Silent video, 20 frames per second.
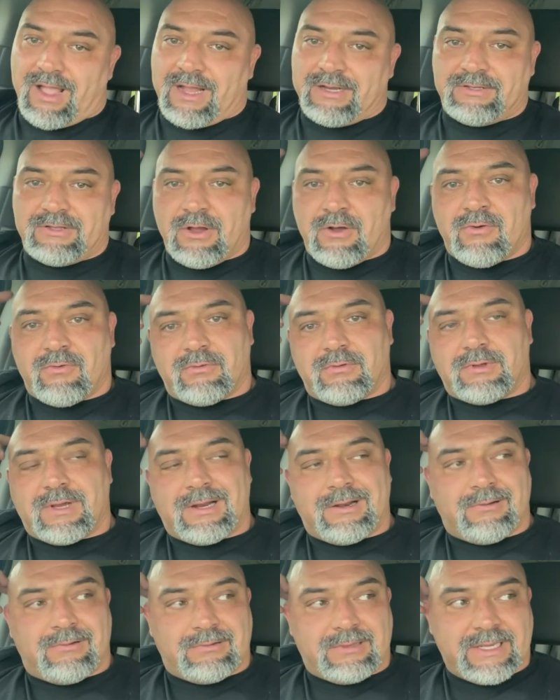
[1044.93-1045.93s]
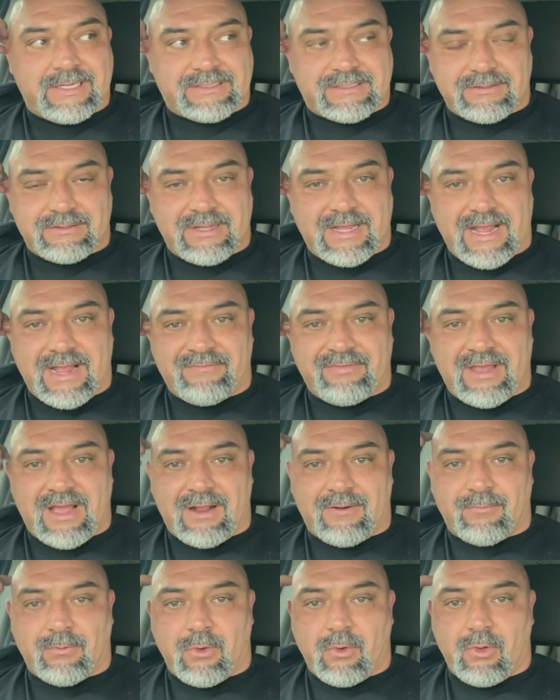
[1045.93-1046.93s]
don't like to have
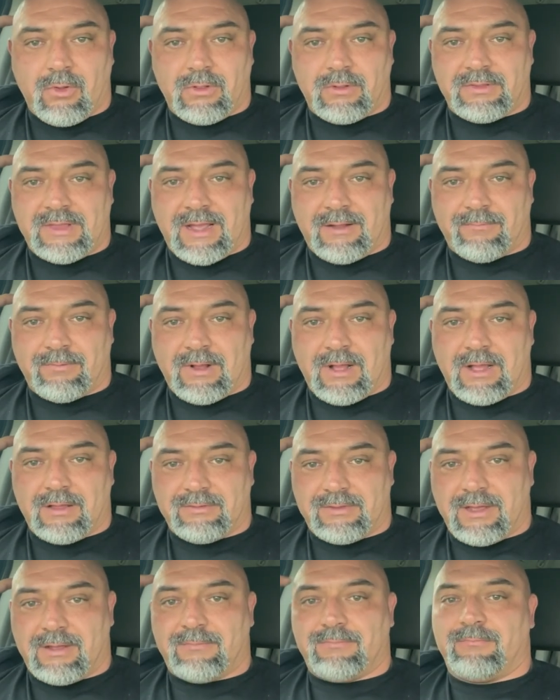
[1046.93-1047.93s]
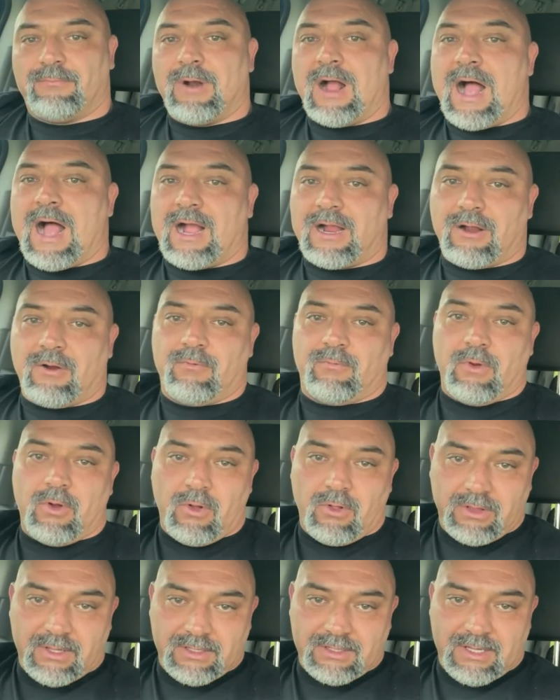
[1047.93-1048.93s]
that rock or
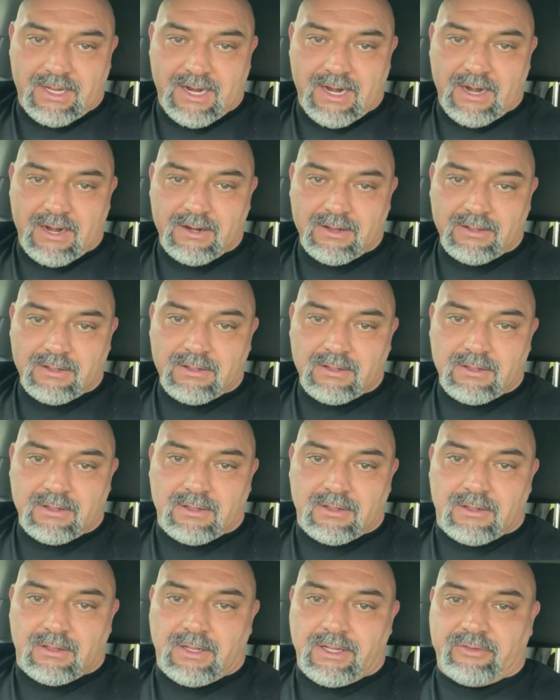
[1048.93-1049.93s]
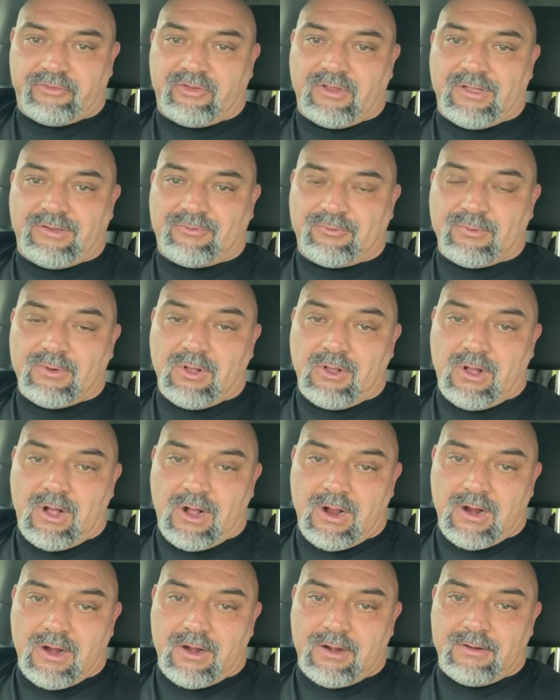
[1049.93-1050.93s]
roll in there. It's real
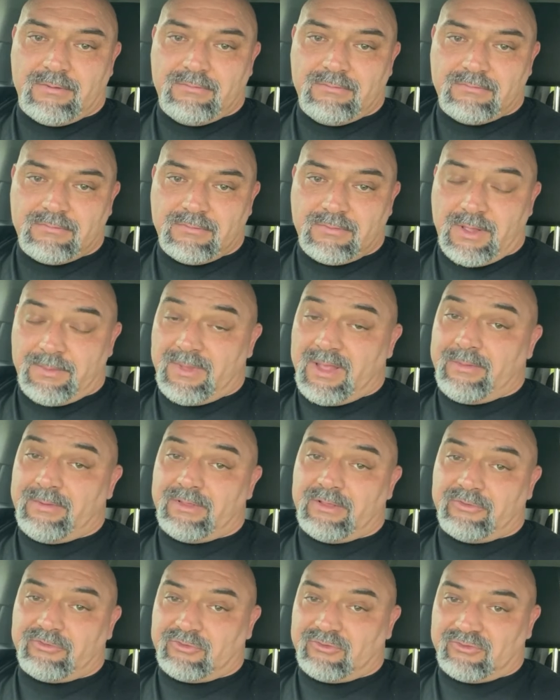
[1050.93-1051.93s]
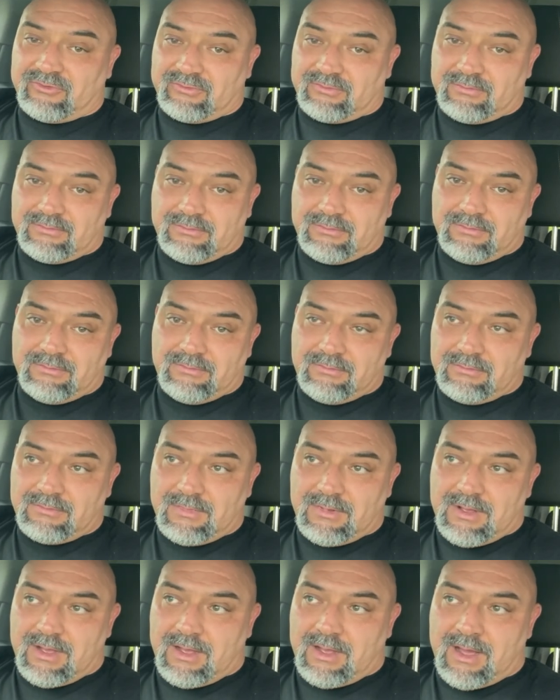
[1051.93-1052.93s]
hard, and maybe this was
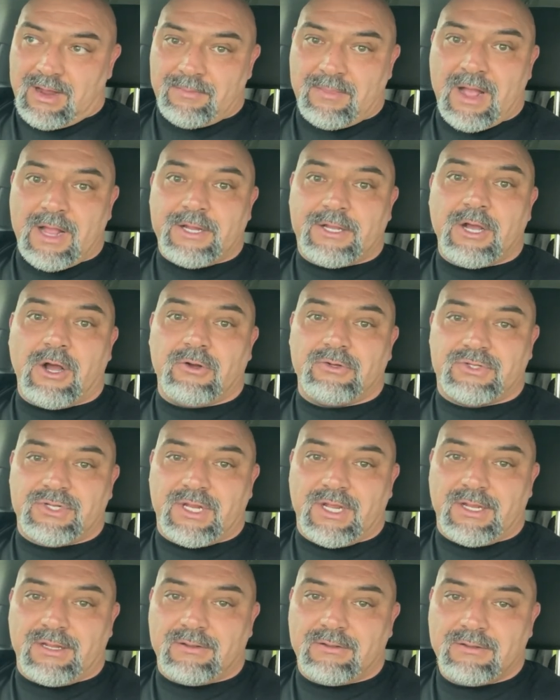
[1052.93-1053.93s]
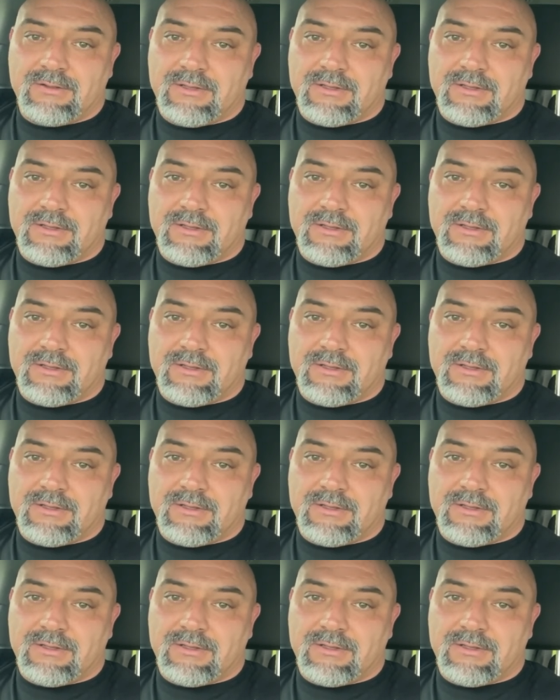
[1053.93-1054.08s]
on my coaching.